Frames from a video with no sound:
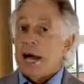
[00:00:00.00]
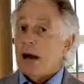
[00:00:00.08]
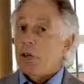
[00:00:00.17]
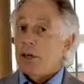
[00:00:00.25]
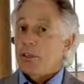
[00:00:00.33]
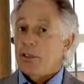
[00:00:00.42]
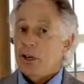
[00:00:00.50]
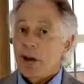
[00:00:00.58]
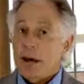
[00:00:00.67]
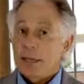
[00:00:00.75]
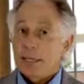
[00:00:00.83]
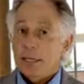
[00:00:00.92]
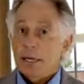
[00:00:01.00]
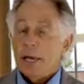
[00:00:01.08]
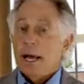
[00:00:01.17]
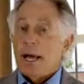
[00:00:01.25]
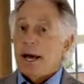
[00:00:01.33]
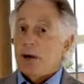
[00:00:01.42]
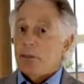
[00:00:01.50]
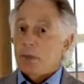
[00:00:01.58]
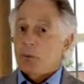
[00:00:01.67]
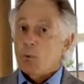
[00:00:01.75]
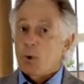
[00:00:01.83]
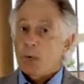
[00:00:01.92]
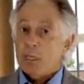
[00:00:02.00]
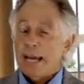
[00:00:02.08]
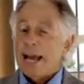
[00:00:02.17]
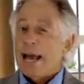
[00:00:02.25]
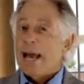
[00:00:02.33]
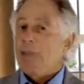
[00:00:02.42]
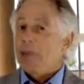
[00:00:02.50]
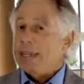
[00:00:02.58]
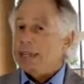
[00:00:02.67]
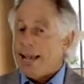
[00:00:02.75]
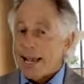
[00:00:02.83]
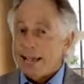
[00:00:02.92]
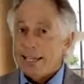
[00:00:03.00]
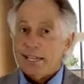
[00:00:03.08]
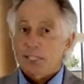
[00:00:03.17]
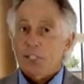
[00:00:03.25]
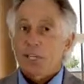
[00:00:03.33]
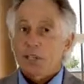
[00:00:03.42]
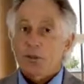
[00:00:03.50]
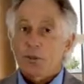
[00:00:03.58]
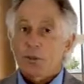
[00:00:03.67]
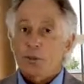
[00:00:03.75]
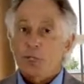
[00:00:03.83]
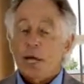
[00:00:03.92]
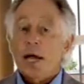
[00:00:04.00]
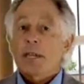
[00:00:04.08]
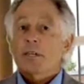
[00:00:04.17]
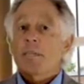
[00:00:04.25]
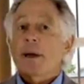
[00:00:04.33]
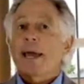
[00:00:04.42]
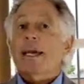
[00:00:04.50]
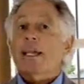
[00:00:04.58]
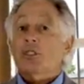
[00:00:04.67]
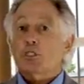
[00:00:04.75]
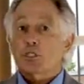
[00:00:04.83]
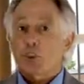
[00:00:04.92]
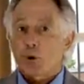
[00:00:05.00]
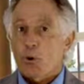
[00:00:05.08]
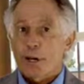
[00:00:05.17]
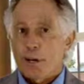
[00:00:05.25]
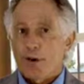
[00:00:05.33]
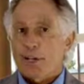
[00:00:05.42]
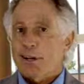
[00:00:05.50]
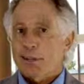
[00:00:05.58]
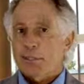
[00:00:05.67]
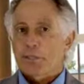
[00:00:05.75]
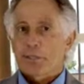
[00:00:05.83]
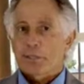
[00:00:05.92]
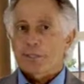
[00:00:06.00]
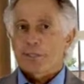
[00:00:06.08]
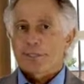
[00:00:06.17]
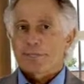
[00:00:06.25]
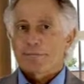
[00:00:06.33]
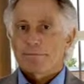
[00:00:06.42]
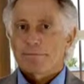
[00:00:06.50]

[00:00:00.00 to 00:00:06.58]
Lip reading: how they thought, how they worked, and the techniques they used to make an extraordinary contribution.